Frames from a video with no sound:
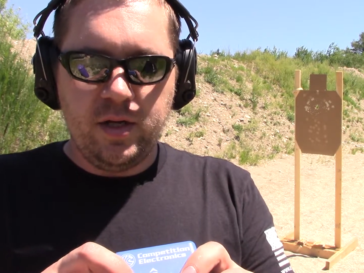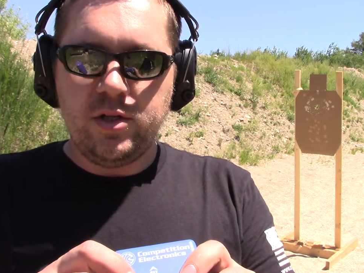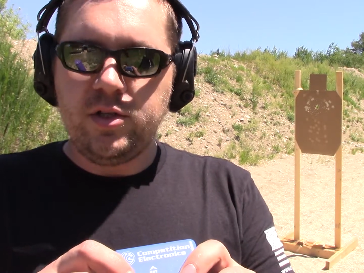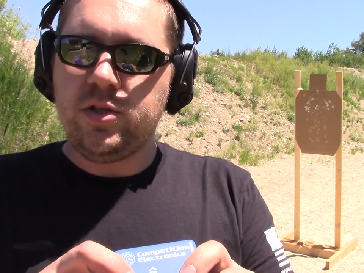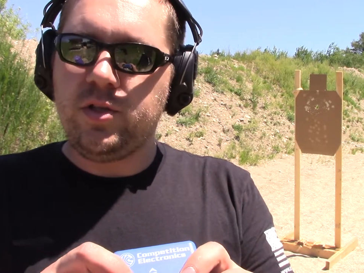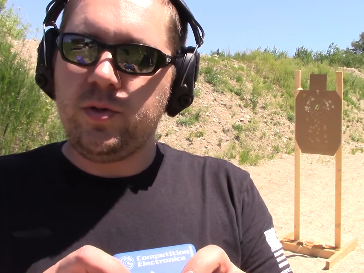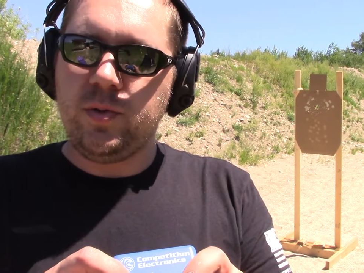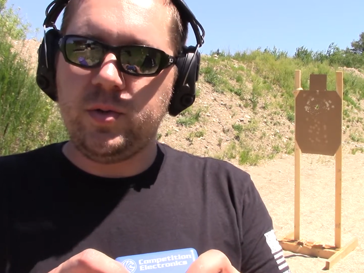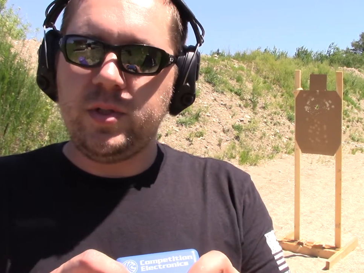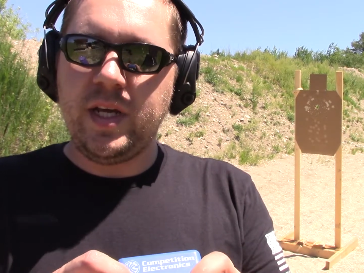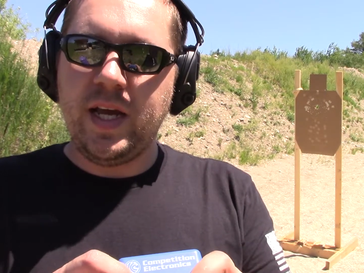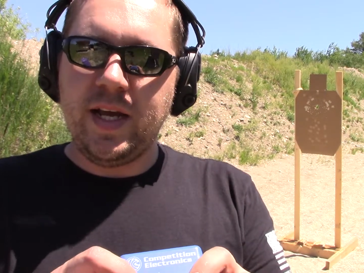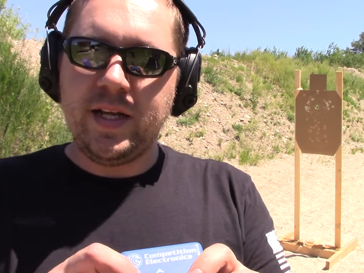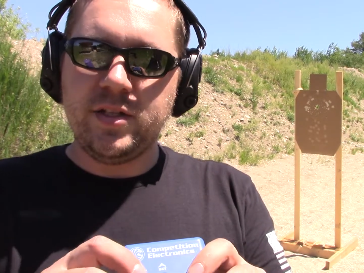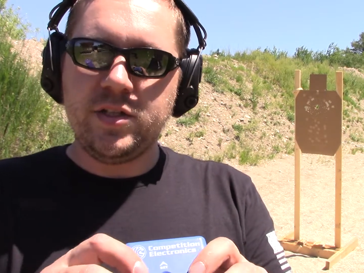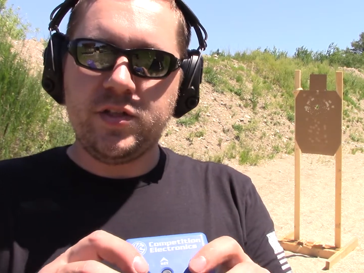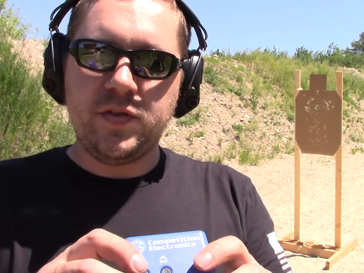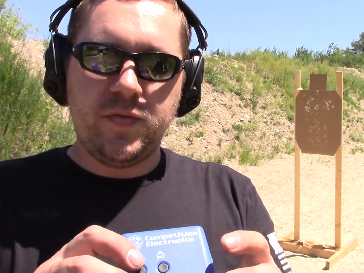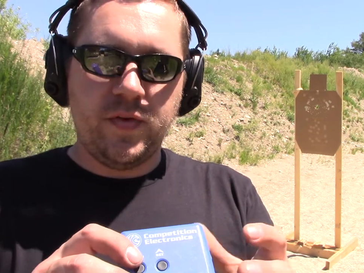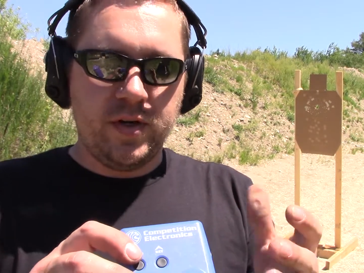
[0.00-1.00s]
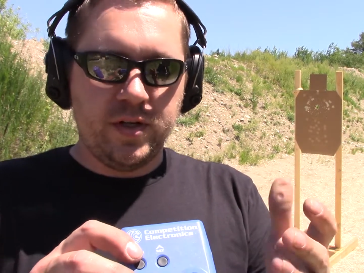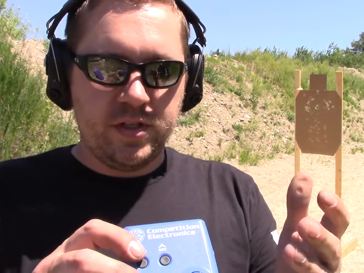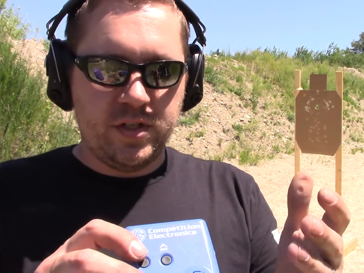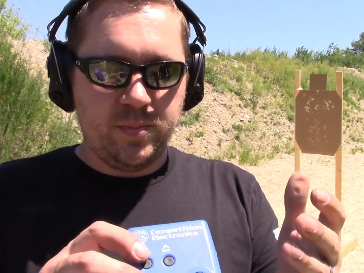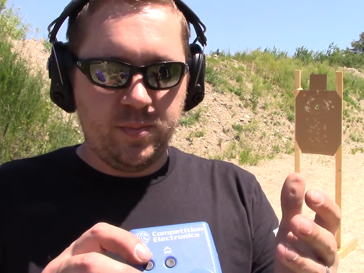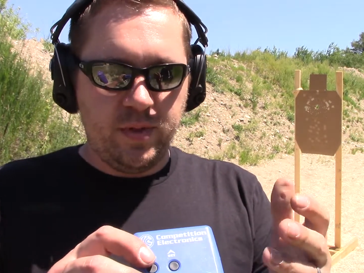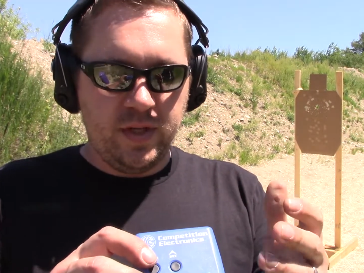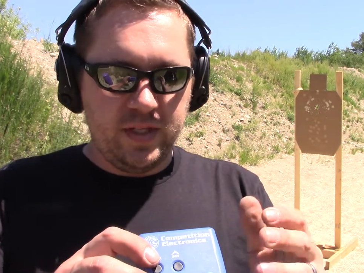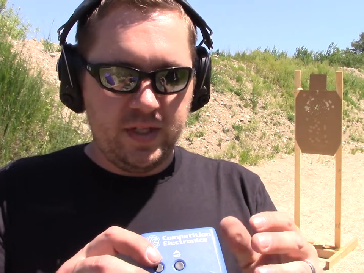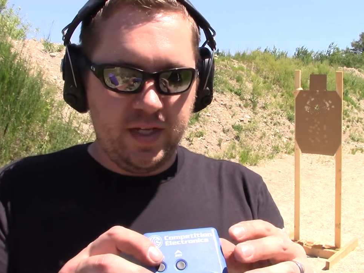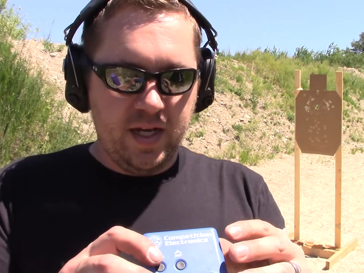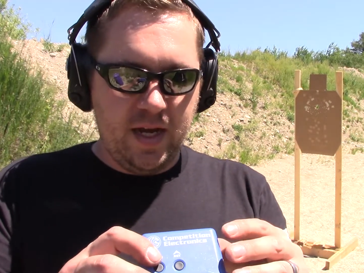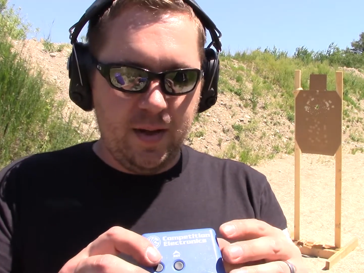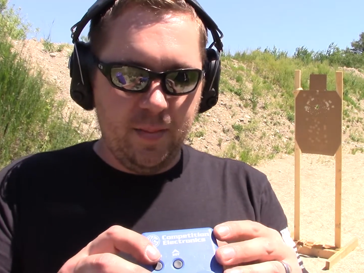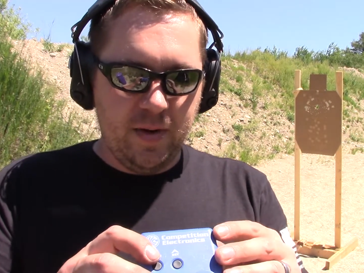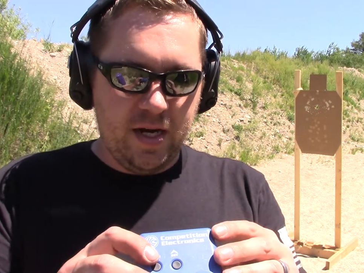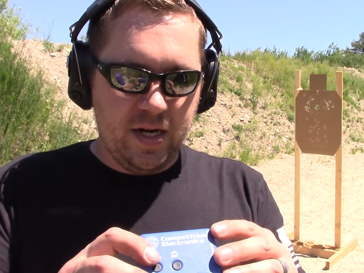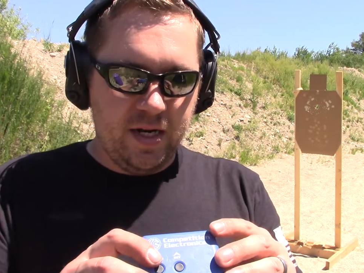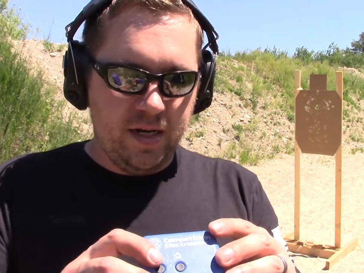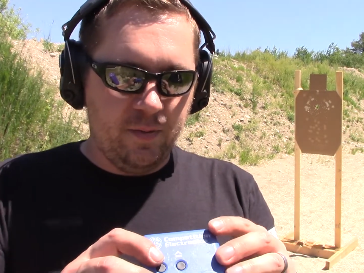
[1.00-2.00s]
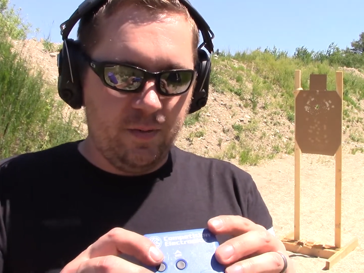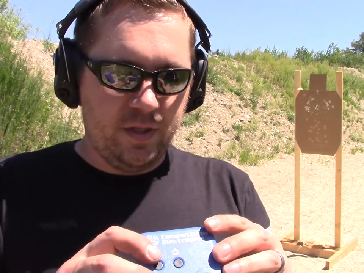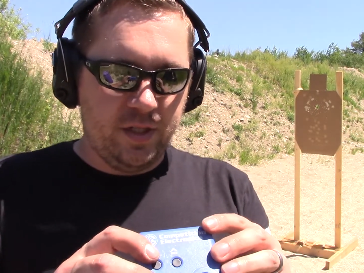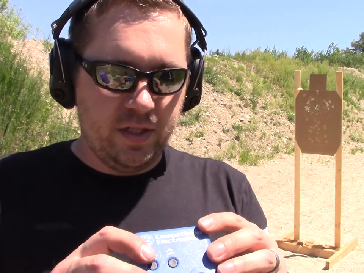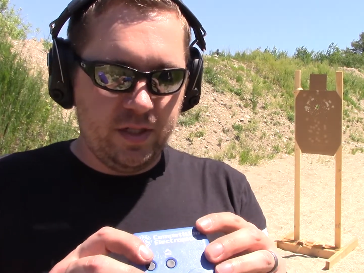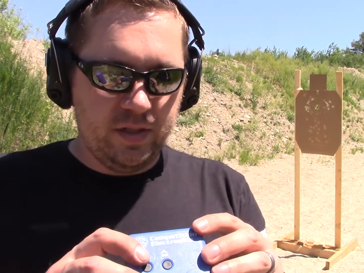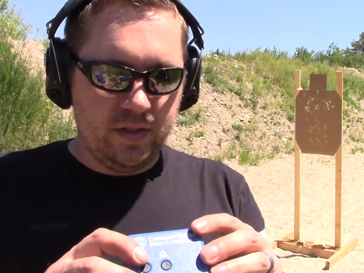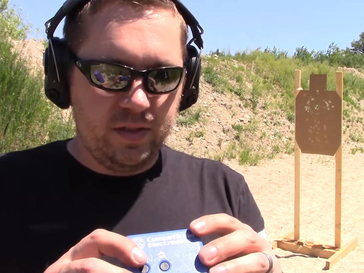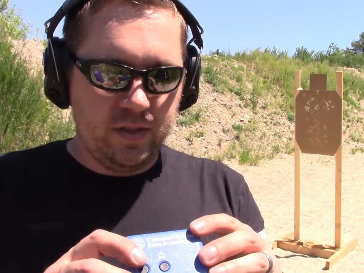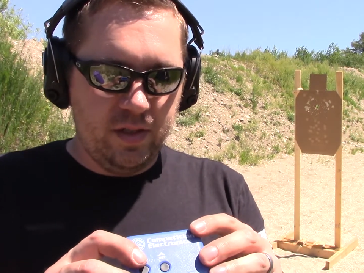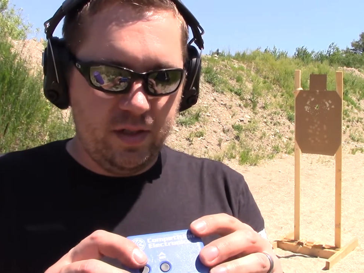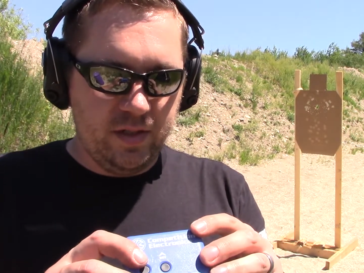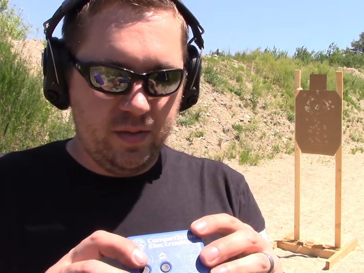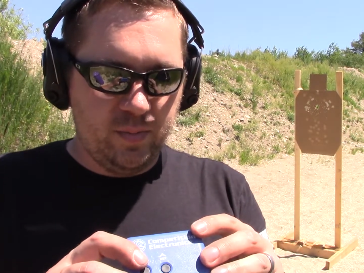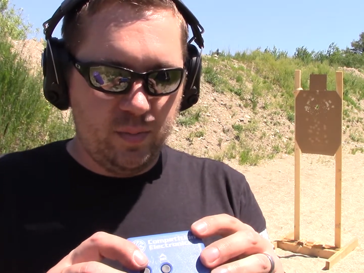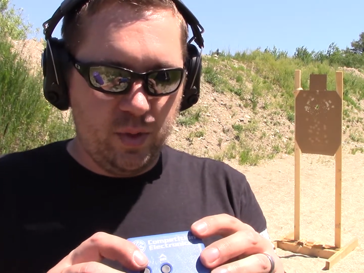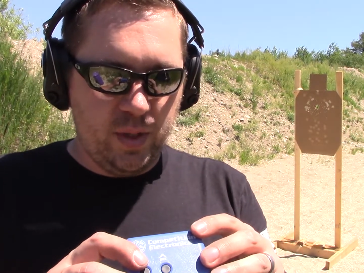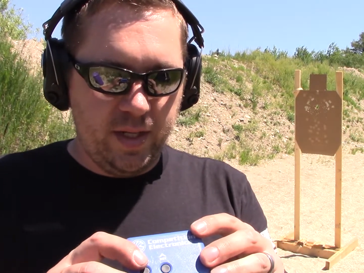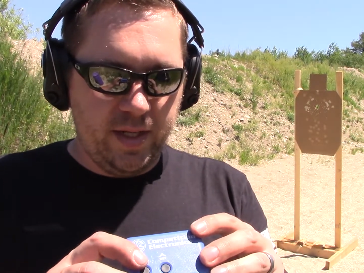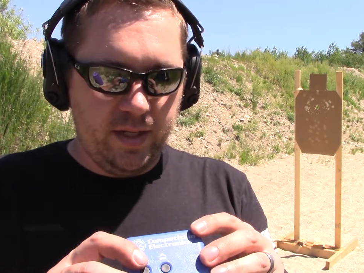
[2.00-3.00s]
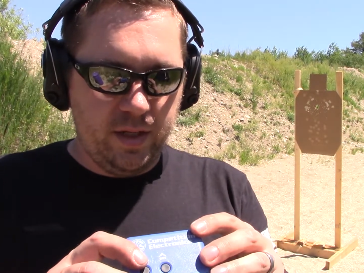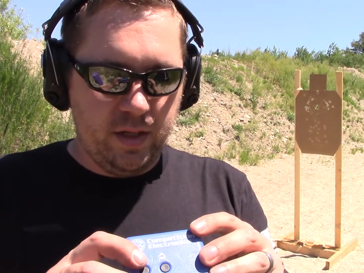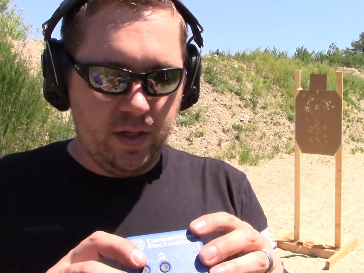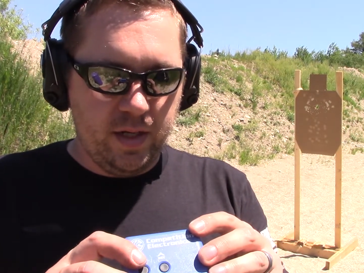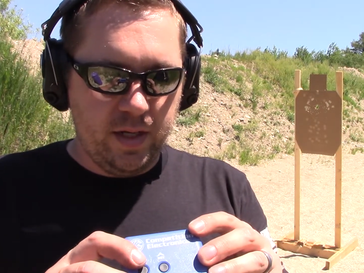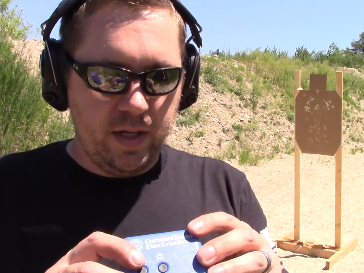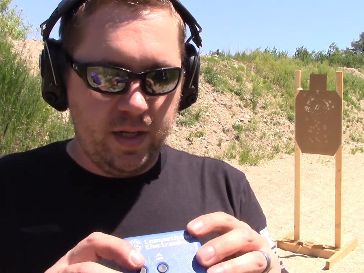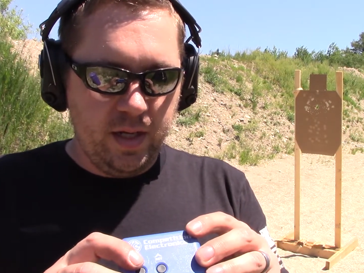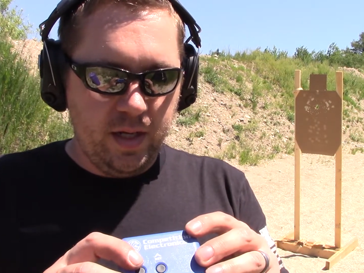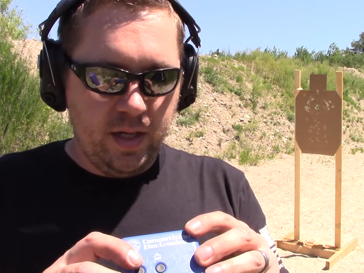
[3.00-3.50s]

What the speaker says: 2/10 for a split time on it, which is pretty good.